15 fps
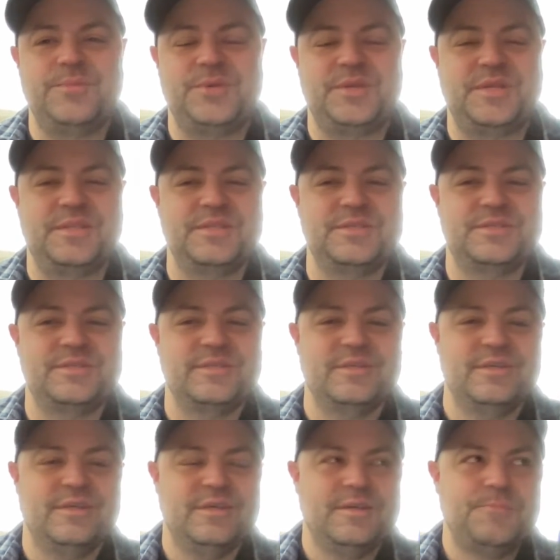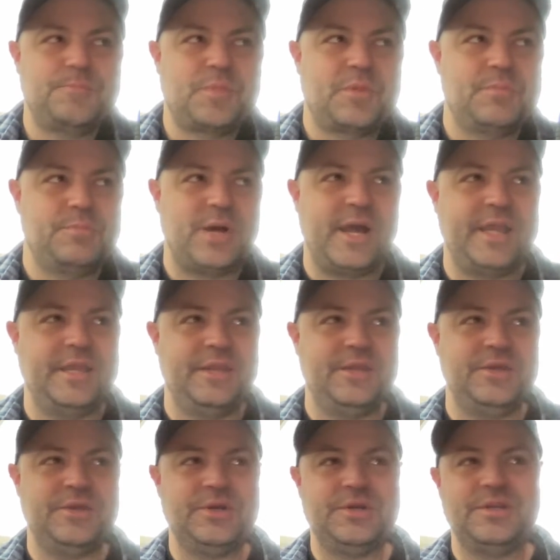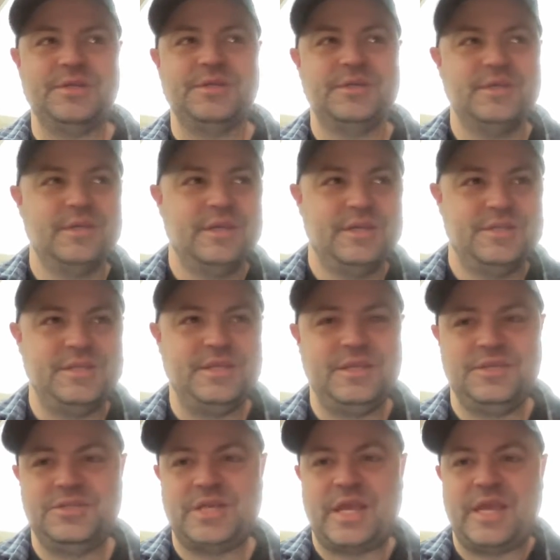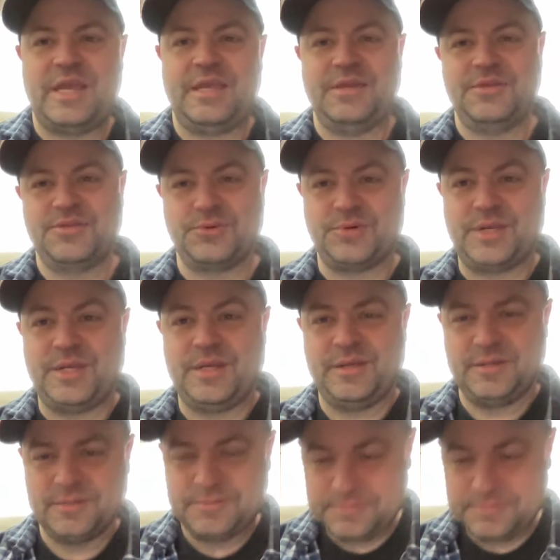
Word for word: I'm going to get this Pioneer DDJ3